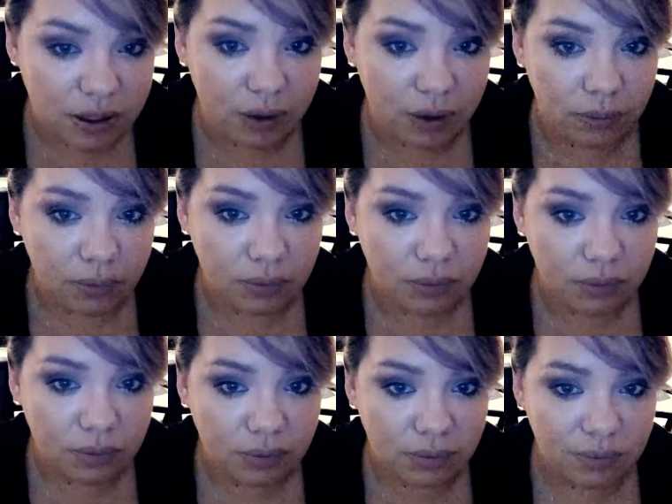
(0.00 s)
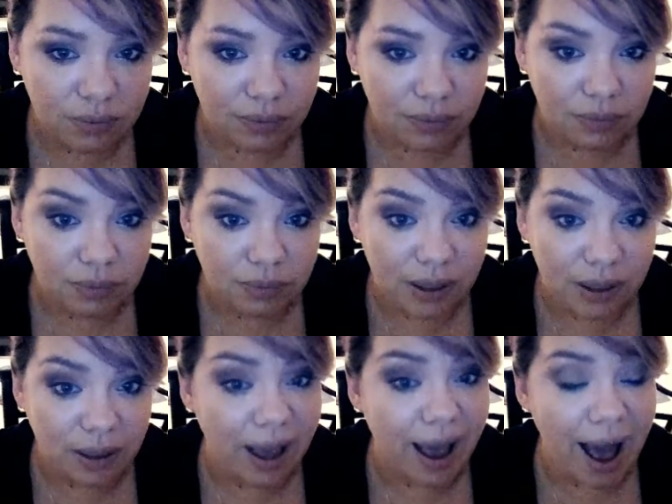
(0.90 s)
you.
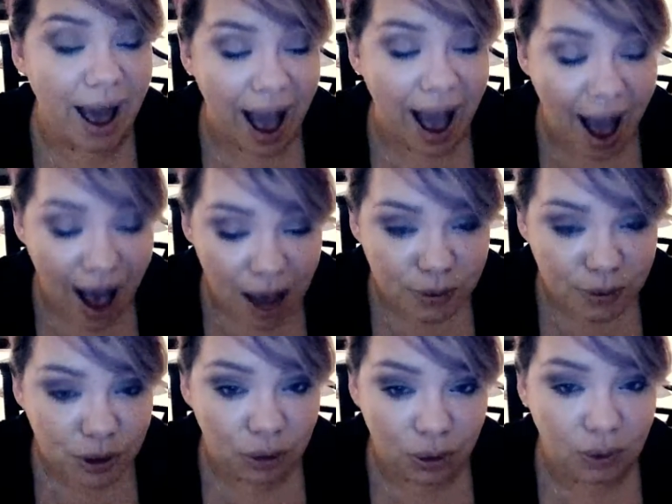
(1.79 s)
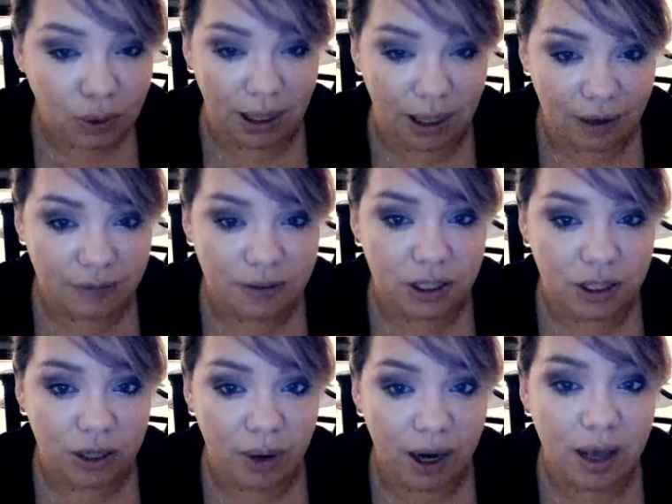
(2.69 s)
He absolutely loves
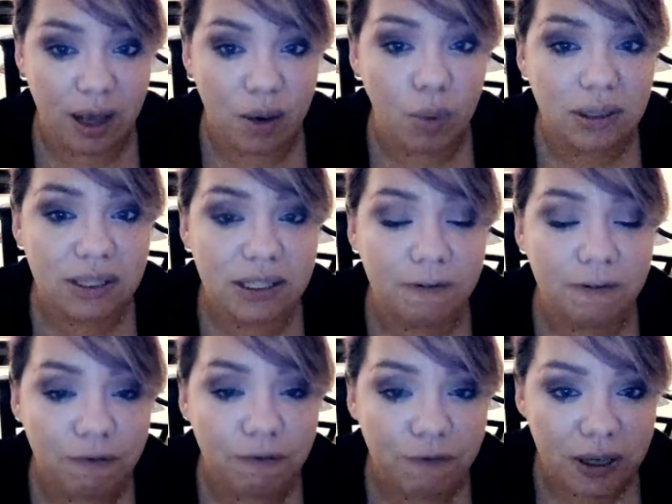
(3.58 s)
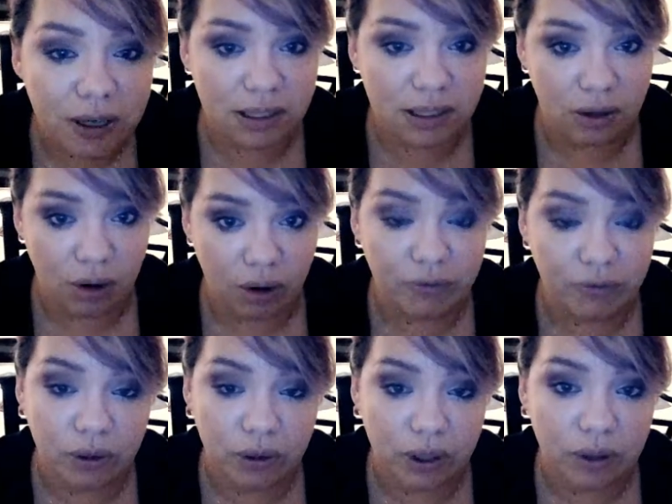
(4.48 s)
you, and he wants to fix it all
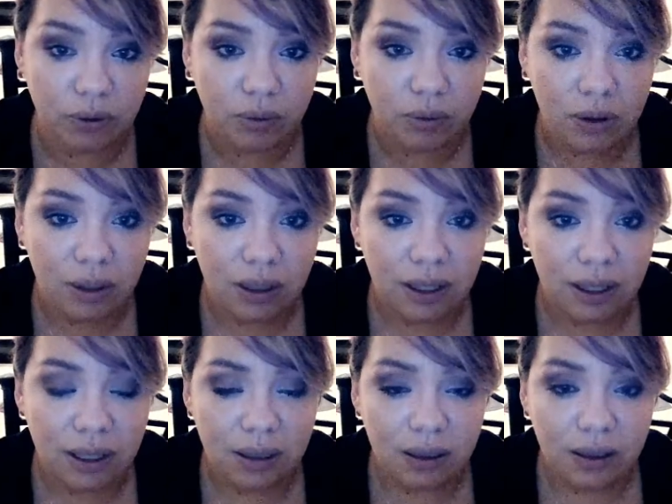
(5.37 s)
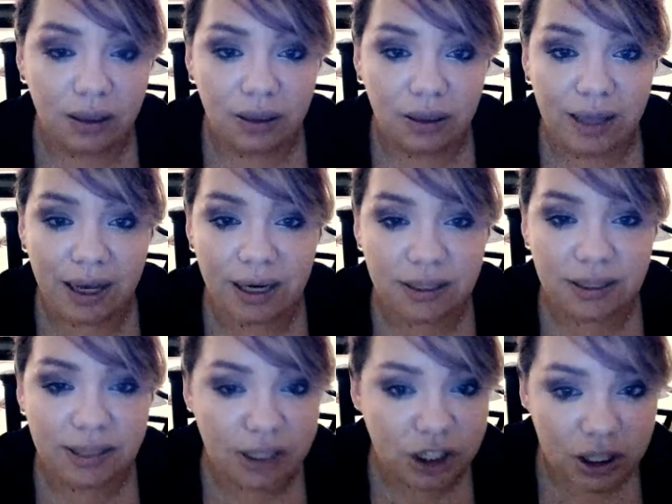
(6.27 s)
for you. That
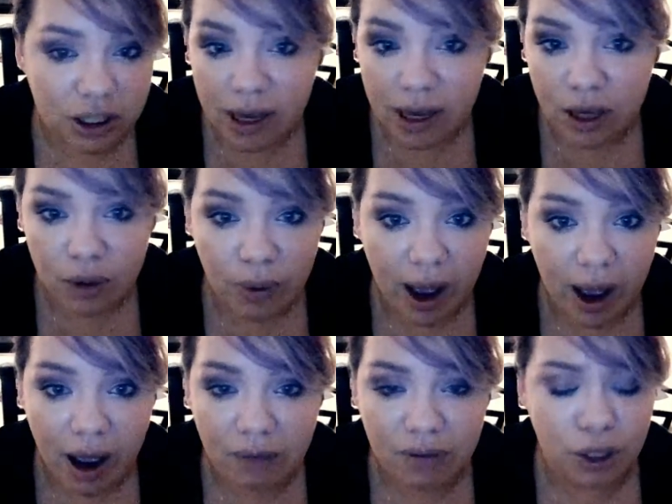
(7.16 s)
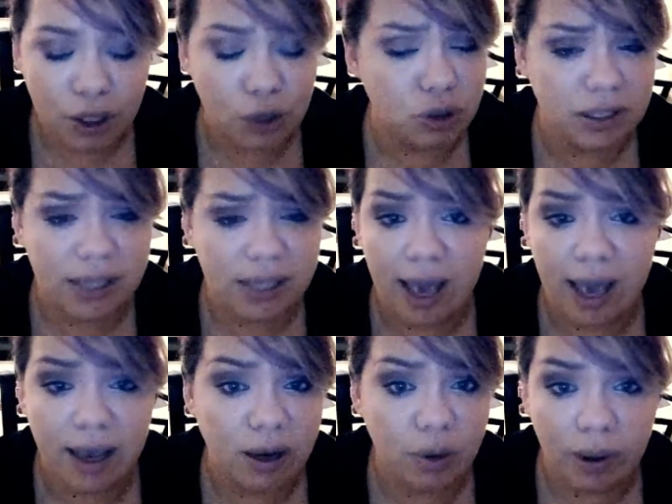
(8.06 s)
addiction that you have that you just
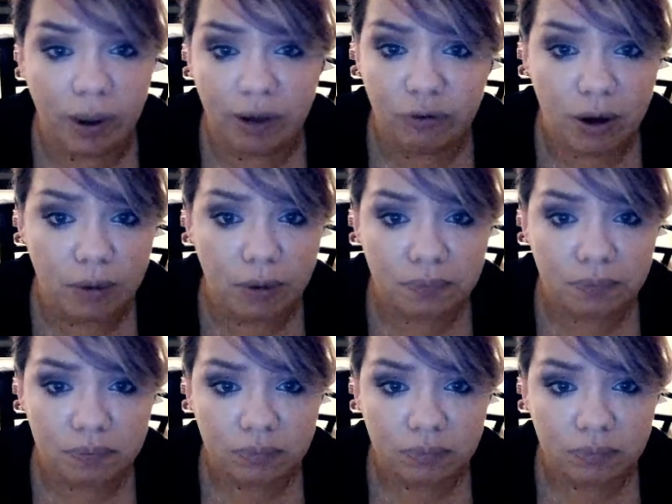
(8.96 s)
can't get away from,